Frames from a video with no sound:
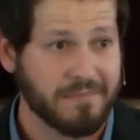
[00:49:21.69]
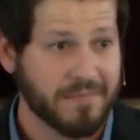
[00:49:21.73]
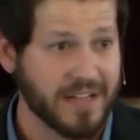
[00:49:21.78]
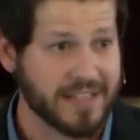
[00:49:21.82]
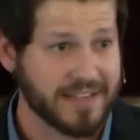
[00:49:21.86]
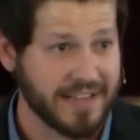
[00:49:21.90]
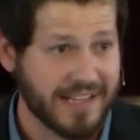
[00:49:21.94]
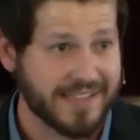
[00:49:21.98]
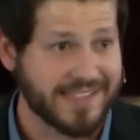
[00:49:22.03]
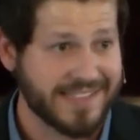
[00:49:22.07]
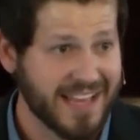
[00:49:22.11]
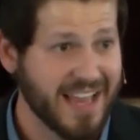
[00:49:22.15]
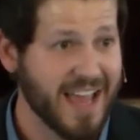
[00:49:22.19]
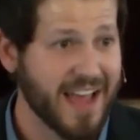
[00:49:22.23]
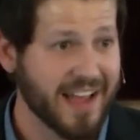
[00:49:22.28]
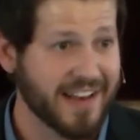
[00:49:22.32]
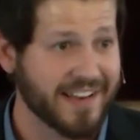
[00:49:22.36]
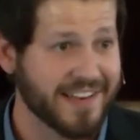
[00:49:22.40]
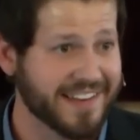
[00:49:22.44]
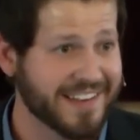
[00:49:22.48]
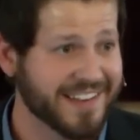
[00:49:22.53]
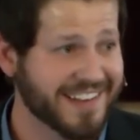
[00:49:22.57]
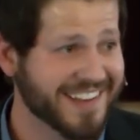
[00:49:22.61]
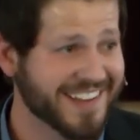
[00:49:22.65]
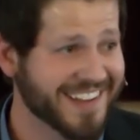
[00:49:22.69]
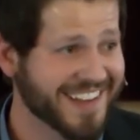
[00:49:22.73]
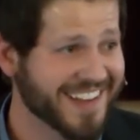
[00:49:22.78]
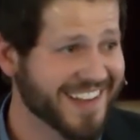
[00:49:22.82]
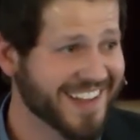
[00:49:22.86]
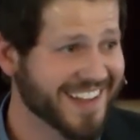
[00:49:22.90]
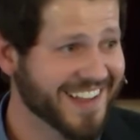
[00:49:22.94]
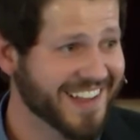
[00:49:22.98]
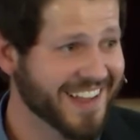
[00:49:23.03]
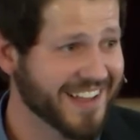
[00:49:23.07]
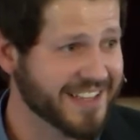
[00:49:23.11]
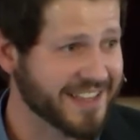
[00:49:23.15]
Like, that's it.
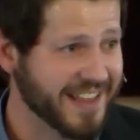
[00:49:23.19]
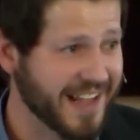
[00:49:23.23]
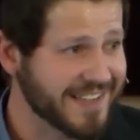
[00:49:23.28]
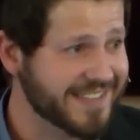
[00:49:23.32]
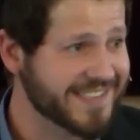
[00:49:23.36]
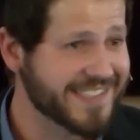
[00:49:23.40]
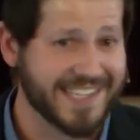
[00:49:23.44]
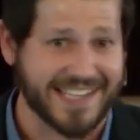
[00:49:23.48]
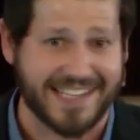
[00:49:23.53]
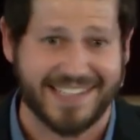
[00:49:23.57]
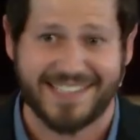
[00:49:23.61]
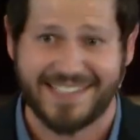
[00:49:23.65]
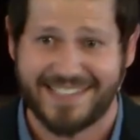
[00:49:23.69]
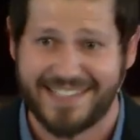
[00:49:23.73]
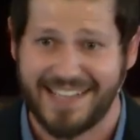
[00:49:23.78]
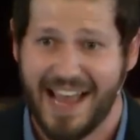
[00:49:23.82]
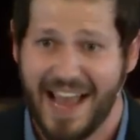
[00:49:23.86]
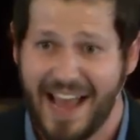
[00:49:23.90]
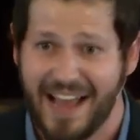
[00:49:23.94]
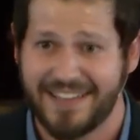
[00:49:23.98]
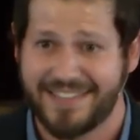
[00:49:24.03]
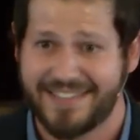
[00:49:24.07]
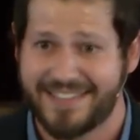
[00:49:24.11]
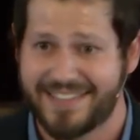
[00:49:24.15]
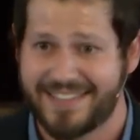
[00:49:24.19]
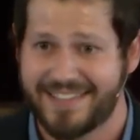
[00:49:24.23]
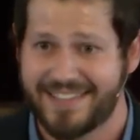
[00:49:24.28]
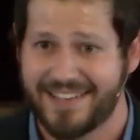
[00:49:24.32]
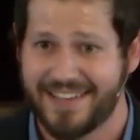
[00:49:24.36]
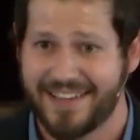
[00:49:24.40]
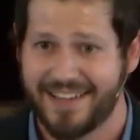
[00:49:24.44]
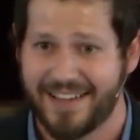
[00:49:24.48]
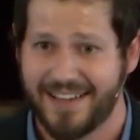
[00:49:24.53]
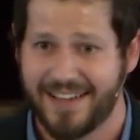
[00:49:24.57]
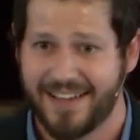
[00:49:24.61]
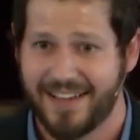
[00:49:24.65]
Like, that's success.
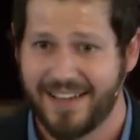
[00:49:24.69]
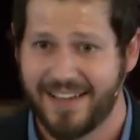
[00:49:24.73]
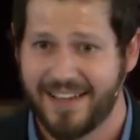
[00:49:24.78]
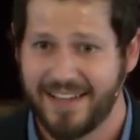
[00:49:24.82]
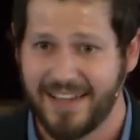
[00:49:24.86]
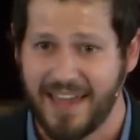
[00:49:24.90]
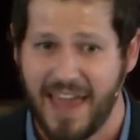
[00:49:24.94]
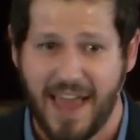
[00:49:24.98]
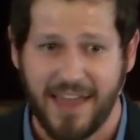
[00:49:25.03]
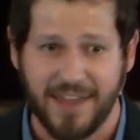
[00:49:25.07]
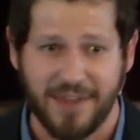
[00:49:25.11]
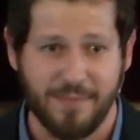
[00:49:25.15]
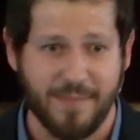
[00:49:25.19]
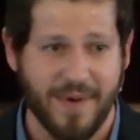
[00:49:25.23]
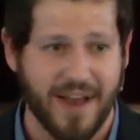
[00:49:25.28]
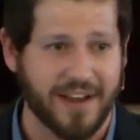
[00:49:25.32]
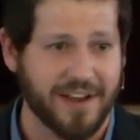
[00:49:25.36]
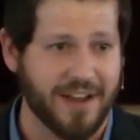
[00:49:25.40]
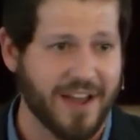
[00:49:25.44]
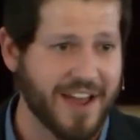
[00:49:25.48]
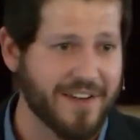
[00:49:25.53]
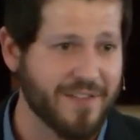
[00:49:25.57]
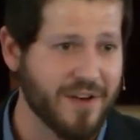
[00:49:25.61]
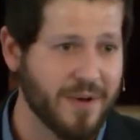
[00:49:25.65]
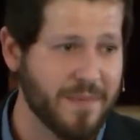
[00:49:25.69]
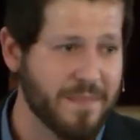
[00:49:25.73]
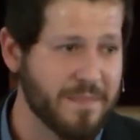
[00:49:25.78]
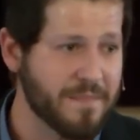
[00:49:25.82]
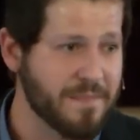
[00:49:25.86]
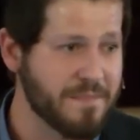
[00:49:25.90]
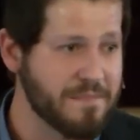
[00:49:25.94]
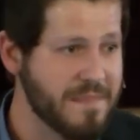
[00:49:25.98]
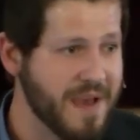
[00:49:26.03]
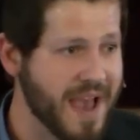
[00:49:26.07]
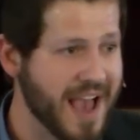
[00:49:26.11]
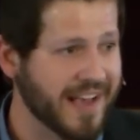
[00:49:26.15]
Yeah, you might not have a
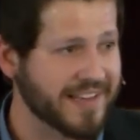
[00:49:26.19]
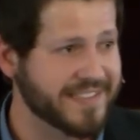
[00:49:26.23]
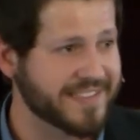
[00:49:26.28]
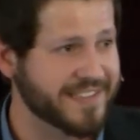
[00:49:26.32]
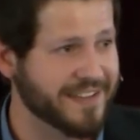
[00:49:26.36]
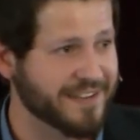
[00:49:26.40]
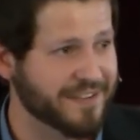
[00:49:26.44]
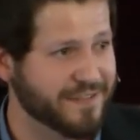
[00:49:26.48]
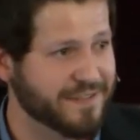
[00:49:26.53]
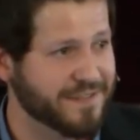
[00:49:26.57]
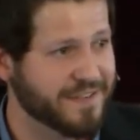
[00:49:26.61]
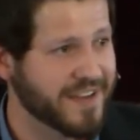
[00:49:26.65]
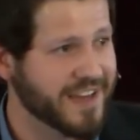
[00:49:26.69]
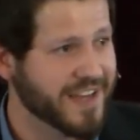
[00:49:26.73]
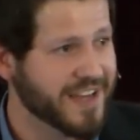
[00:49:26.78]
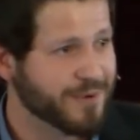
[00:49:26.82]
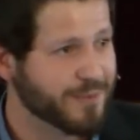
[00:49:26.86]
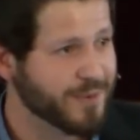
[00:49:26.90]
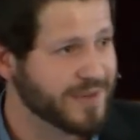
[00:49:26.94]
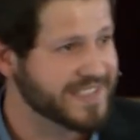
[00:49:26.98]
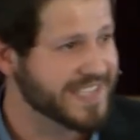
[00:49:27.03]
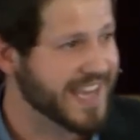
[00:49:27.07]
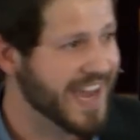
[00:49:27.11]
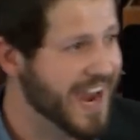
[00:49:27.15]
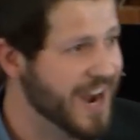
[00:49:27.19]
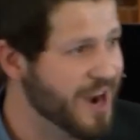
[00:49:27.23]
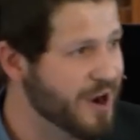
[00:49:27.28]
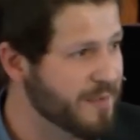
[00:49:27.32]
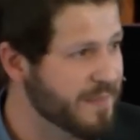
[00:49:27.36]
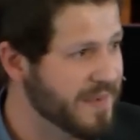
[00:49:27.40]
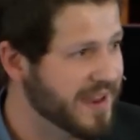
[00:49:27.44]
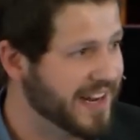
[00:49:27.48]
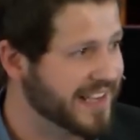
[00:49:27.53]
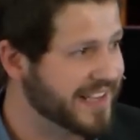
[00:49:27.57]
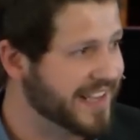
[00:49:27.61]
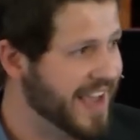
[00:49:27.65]
massive
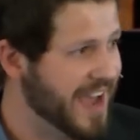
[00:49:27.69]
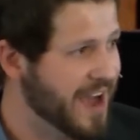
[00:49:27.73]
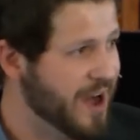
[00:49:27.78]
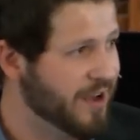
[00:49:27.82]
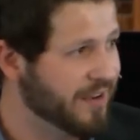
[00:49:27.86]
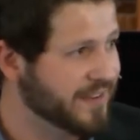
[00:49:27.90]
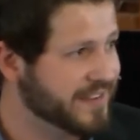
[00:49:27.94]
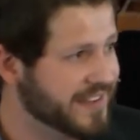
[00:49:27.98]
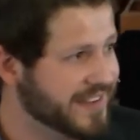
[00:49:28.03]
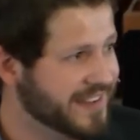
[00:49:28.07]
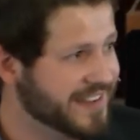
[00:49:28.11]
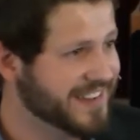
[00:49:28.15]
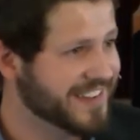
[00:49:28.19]
retirement account